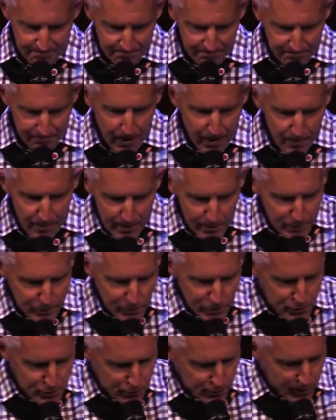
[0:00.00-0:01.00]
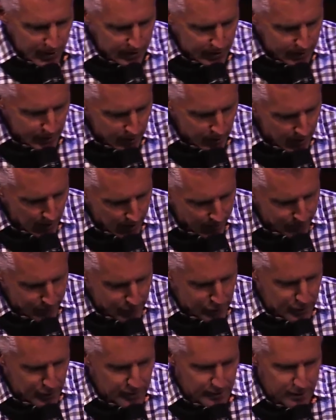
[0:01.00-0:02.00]
Maybe it's to surrender your life to
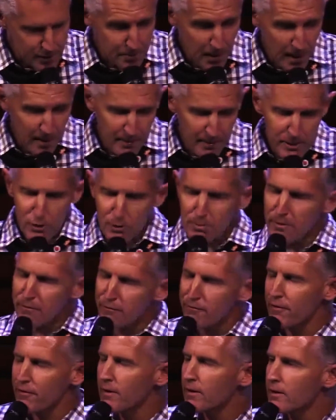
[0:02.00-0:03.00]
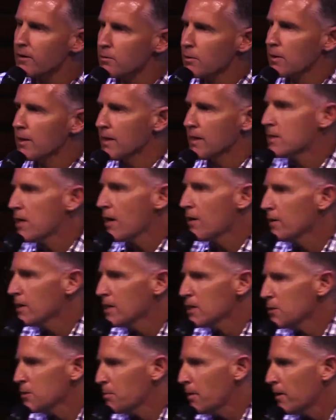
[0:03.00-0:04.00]
Jesus. Maybe it's to be filled with his Holy
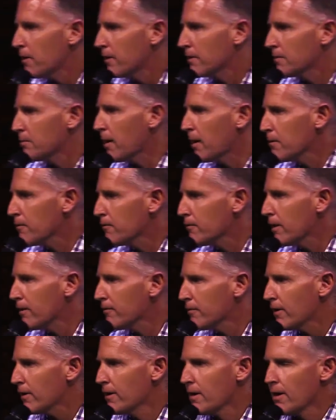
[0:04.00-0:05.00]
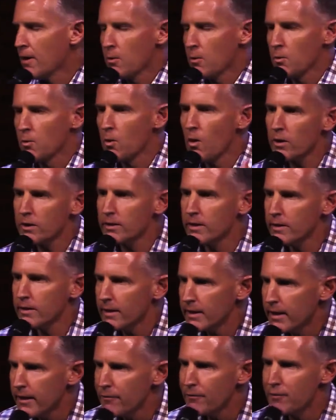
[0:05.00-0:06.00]
Spirit. Maybe you've never walked in the
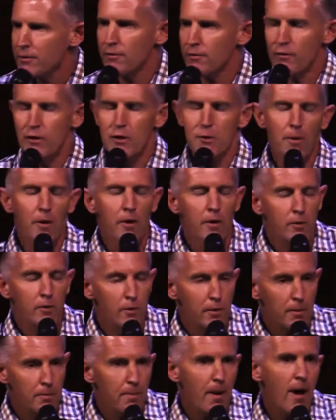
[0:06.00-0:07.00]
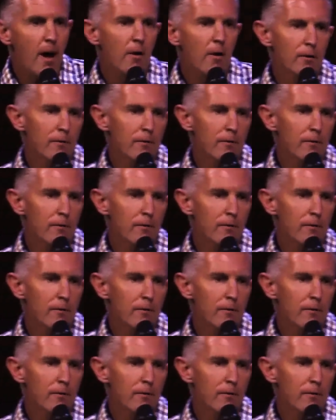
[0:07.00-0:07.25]
gifts of the Spirit or the power